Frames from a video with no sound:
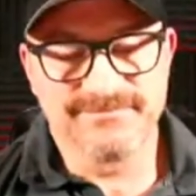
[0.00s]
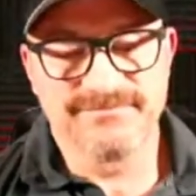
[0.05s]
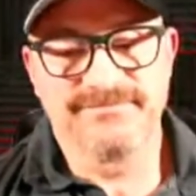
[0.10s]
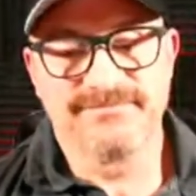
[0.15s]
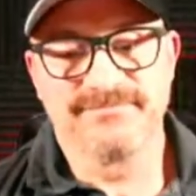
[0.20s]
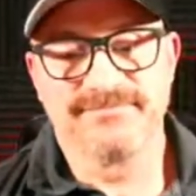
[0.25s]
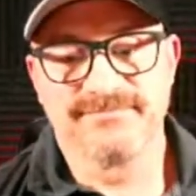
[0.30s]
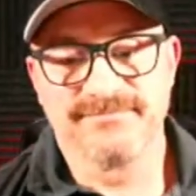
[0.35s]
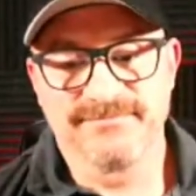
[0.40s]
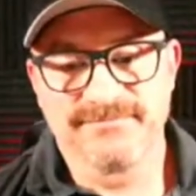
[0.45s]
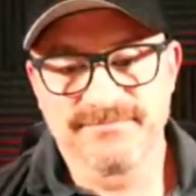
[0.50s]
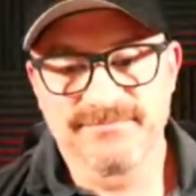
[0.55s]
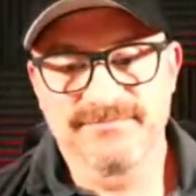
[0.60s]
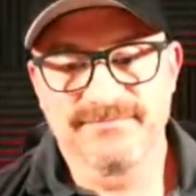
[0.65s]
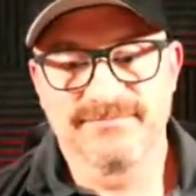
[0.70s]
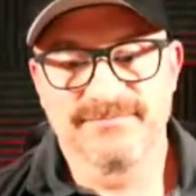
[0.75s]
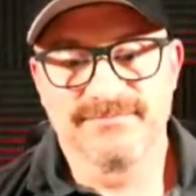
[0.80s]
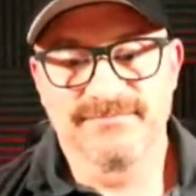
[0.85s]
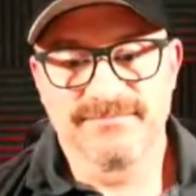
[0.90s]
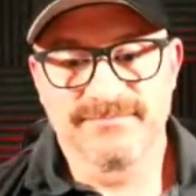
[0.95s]

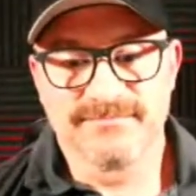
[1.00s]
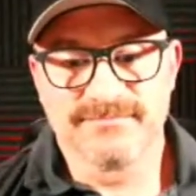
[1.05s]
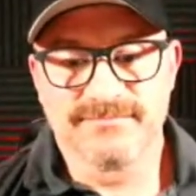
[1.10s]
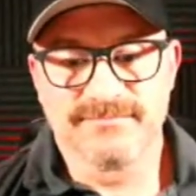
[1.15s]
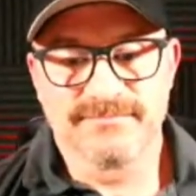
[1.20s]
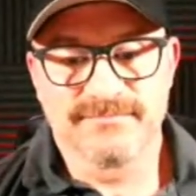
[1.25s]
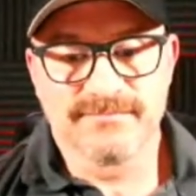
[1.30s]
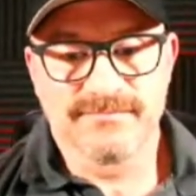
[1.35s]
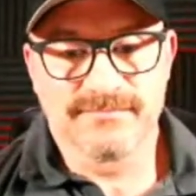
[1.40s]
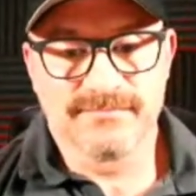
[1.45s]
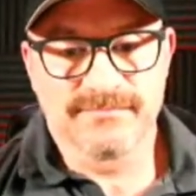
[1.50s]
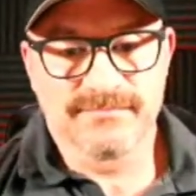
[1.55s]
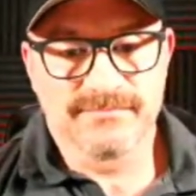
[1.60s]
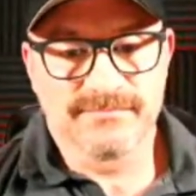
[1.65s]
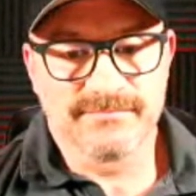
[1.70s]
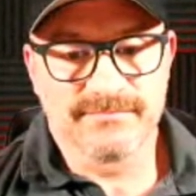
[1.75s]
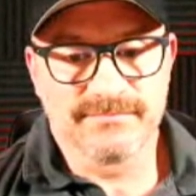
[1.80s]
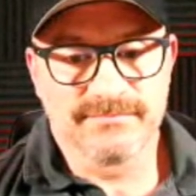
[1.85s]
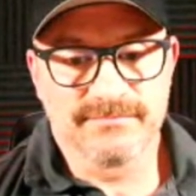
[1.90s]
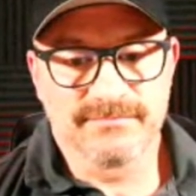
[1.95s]

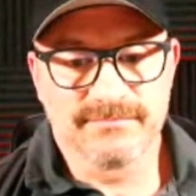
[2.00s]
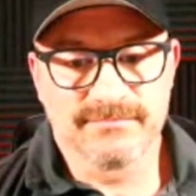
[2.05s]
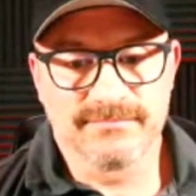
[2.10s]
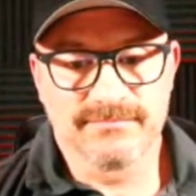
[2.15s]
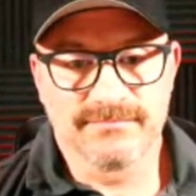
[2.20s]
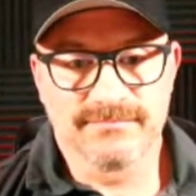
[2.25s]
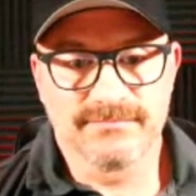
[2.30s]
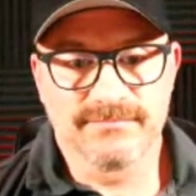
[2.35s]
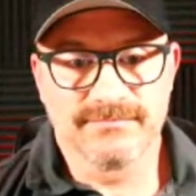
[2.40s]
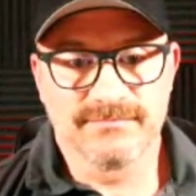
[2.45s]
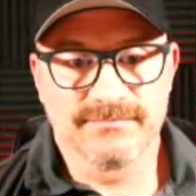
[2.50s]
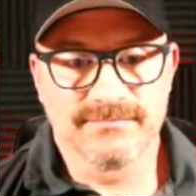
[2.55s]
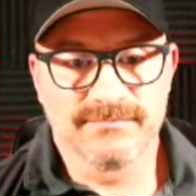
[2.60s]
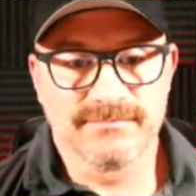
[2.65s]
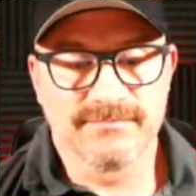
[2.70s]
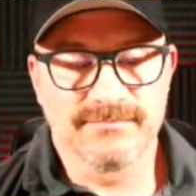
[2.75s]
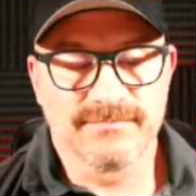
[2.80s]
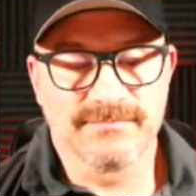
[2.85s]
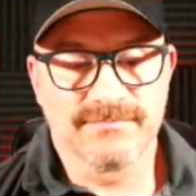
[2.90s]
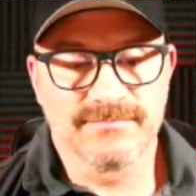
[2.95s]

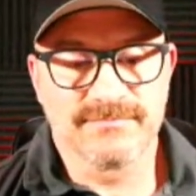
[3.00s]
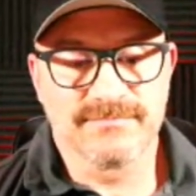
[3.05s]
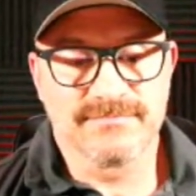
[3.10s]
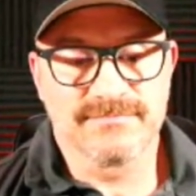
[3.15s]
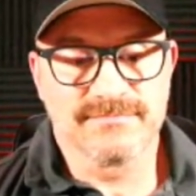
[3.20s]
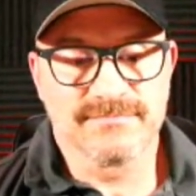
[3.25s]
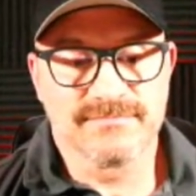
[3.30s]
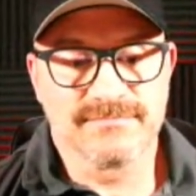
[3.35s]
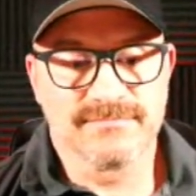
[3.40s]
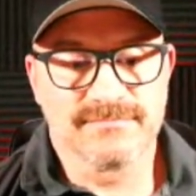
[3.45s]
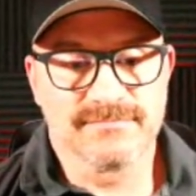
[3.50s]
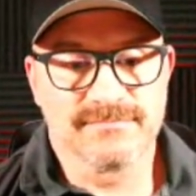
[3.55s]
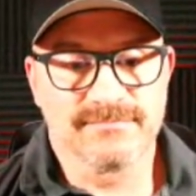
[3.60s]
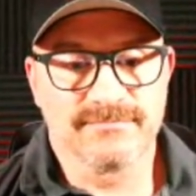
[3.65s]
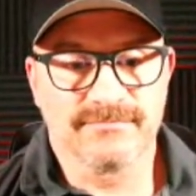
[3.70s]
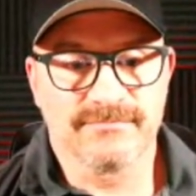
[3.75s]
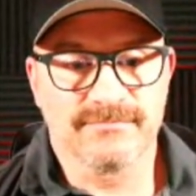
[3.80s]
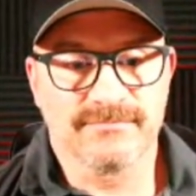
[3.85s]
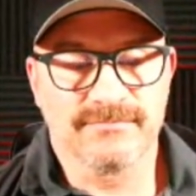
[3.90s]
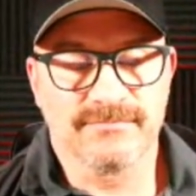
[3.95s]

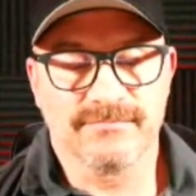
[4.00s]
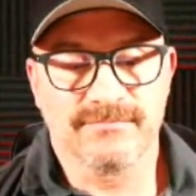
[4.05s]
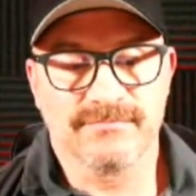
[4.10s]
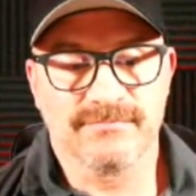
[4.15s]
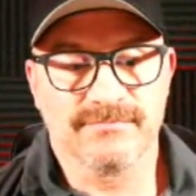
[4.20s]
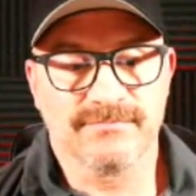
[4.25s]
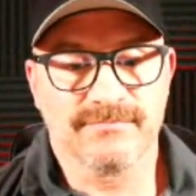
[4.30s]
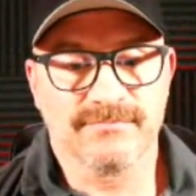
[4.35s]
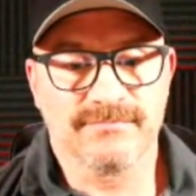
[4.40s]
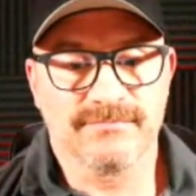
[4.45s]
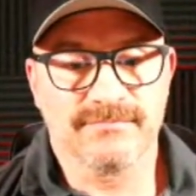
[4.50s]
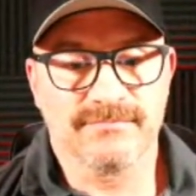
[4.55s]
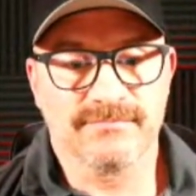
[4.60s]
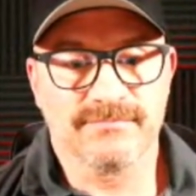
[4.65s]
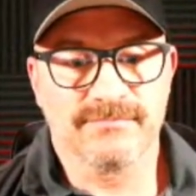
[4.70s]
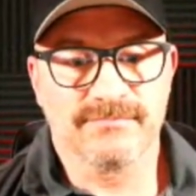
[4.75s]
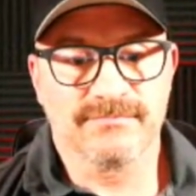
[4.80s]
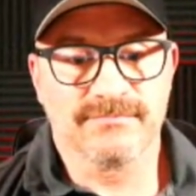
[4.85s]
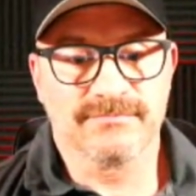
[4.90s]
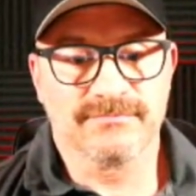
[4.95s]

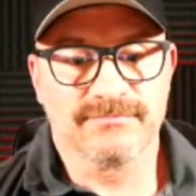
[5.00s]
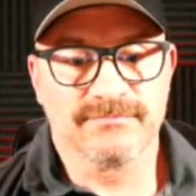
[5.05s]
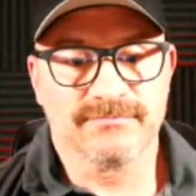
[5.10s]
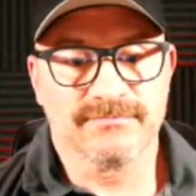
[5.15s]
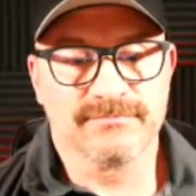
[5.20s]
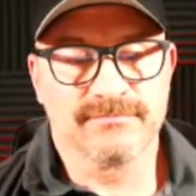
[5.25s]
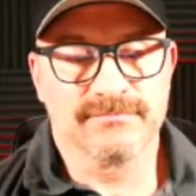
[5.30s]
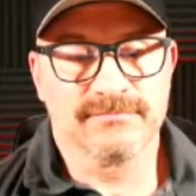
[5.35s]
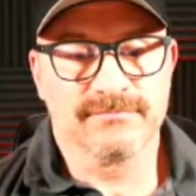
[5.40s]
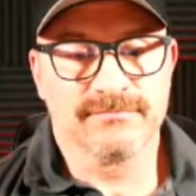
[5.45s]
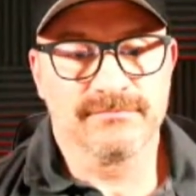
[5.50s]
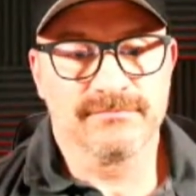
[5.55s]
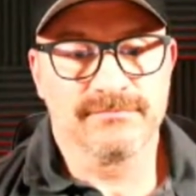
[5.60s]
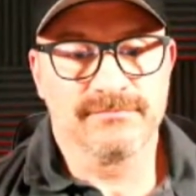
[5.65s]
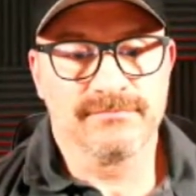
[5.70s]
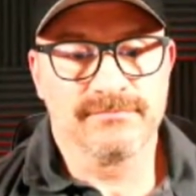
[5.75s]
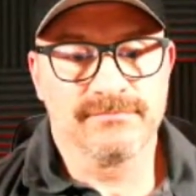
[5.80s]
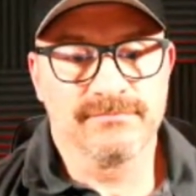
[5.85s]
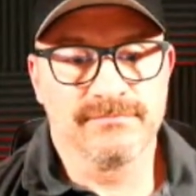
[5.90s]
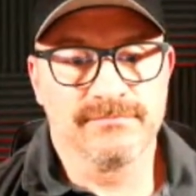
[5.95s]

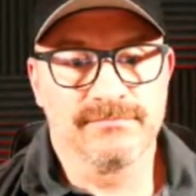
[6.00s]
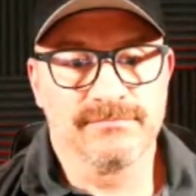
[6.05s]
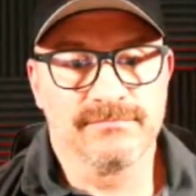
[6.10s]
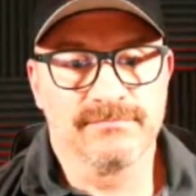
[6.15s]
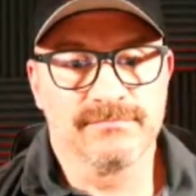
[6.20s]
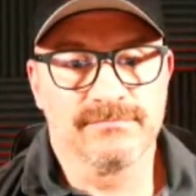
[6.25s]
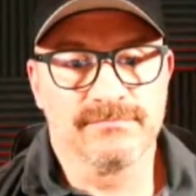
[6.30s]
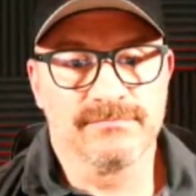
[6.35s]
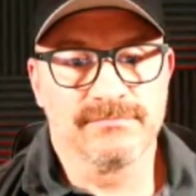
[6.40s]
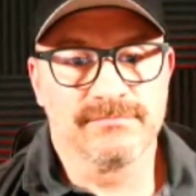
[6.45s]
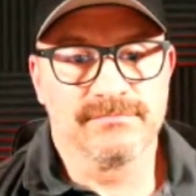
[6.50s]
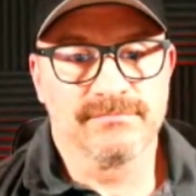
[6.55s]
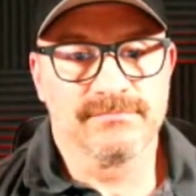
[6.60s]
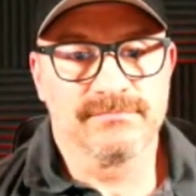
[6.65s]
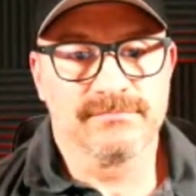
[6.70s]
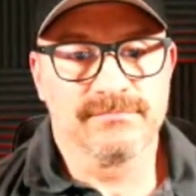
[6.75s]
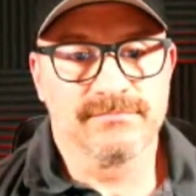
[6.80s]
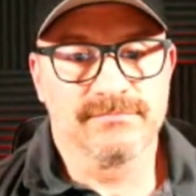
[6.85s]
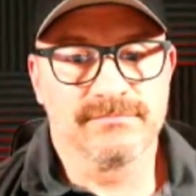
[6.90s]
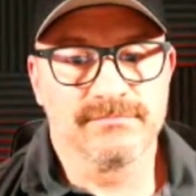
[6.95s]

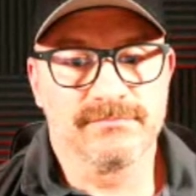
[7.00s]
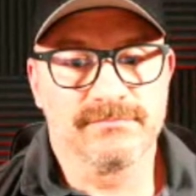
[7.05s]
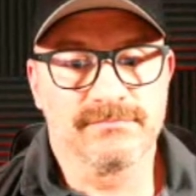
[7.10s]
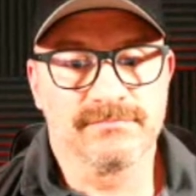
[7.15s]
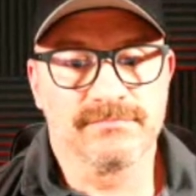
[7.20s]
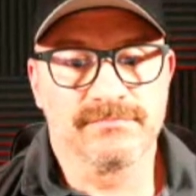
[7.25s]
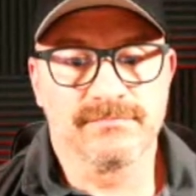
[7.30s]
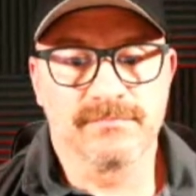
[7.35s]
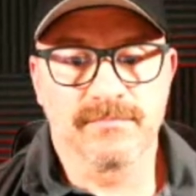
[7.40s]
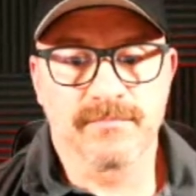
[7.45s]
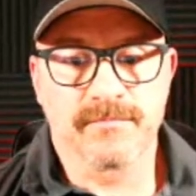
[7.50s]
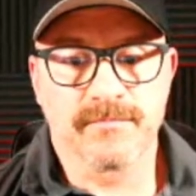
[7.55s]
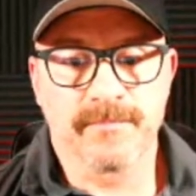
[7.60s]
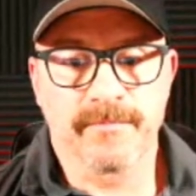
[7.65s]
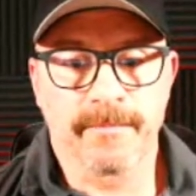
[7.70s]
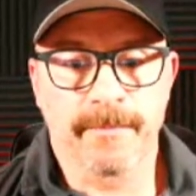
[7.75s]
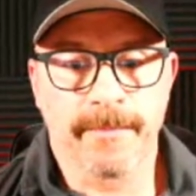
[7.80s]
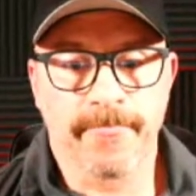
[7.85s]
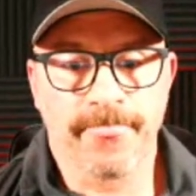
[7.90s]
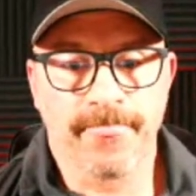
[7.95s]
This person isn't speaking.